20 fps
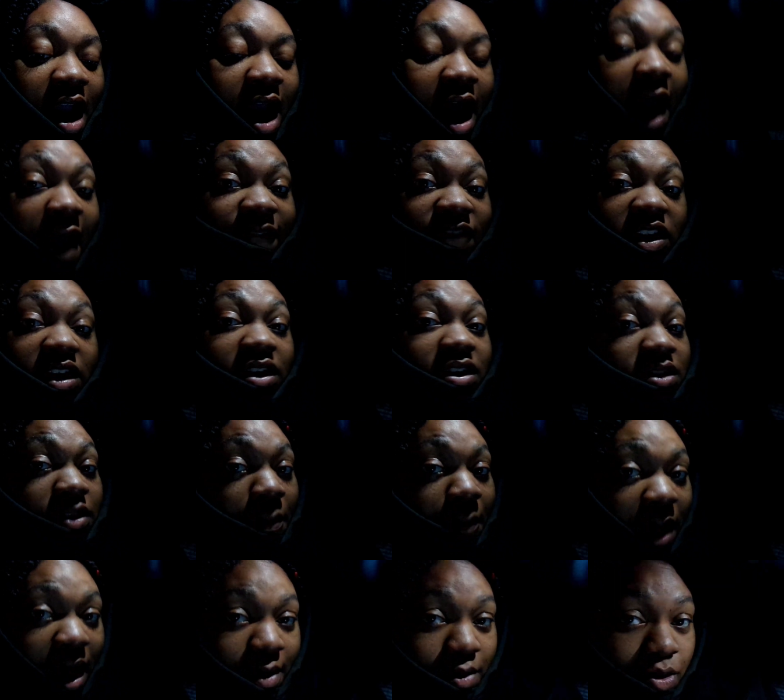I'm finna eat some
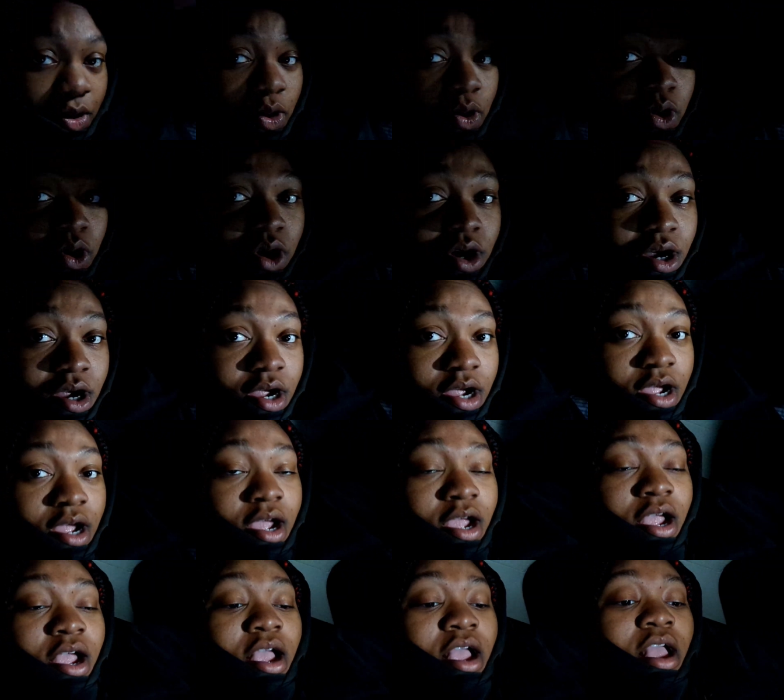popcorn,
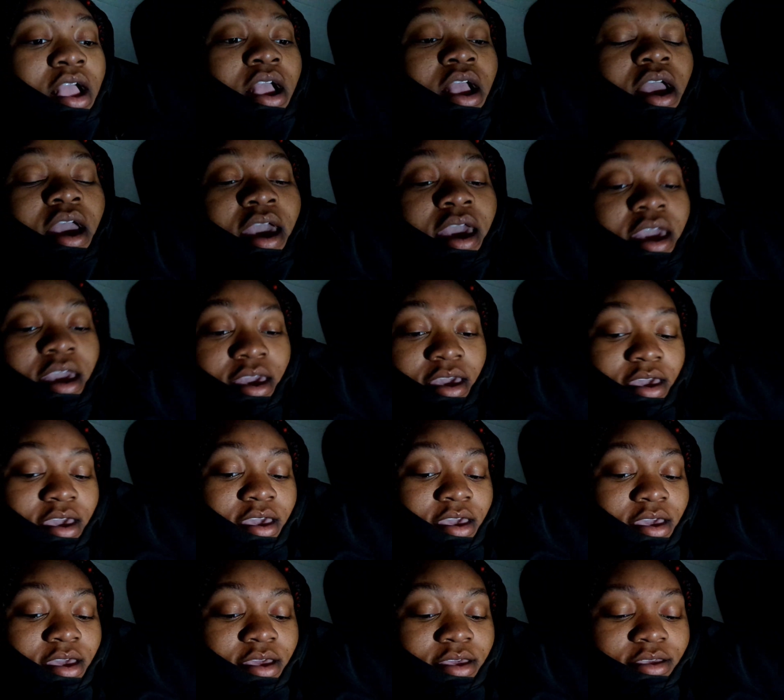
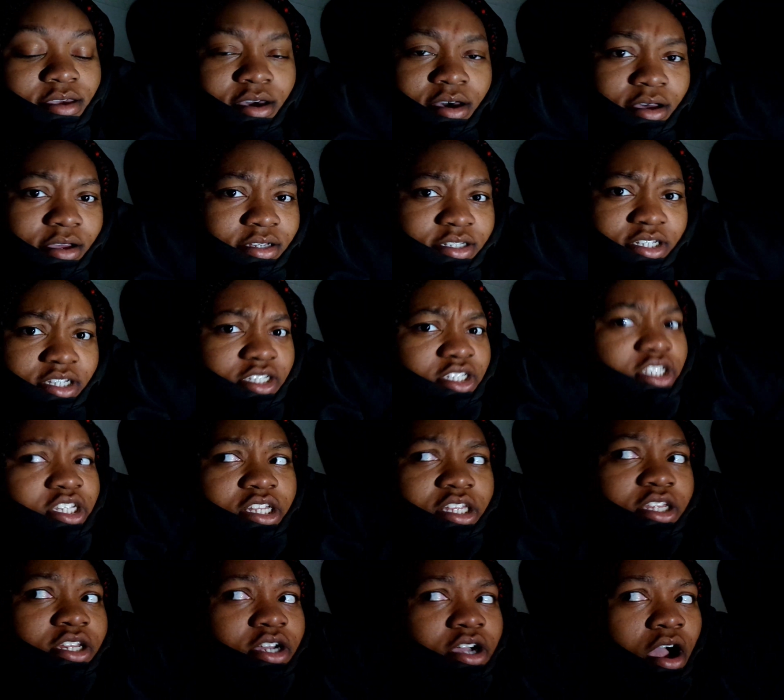and yeah, just chilling
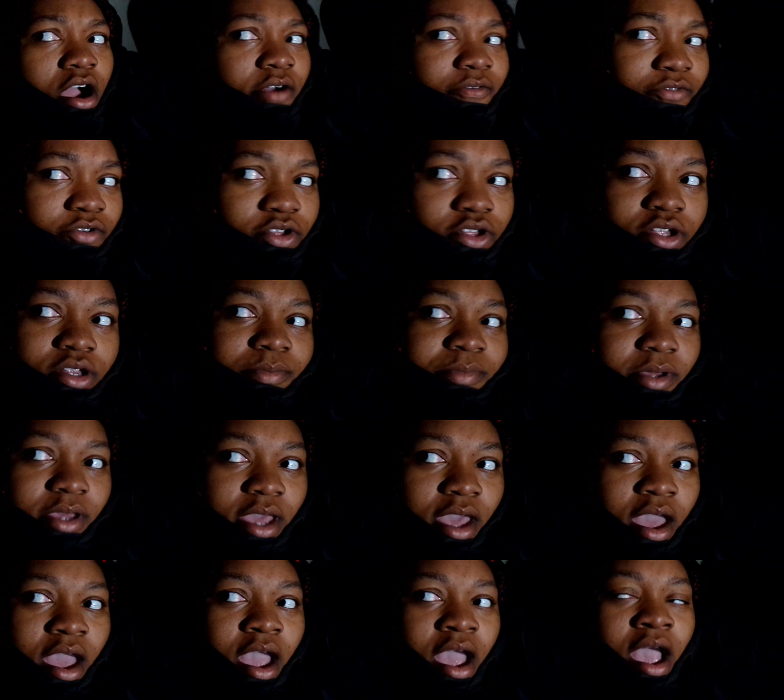in the car for a little bit.
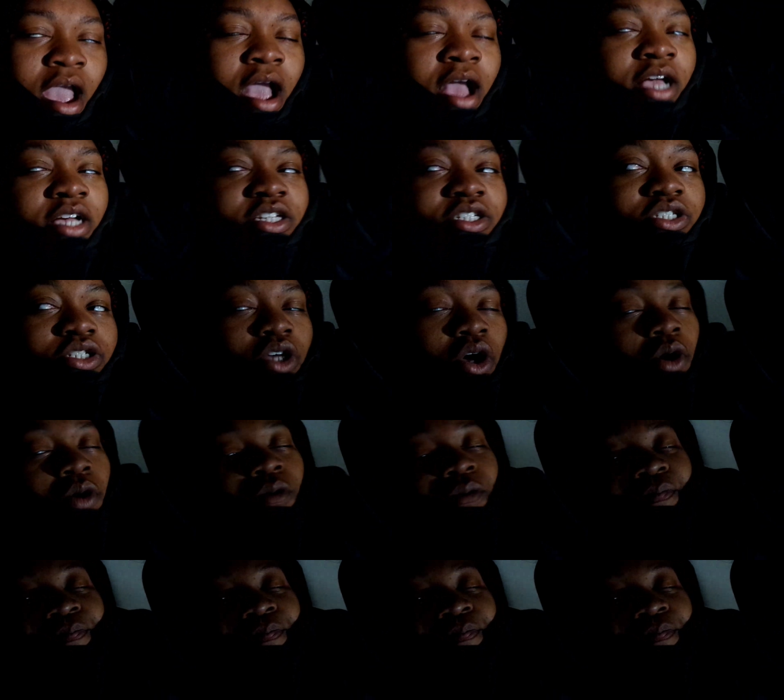So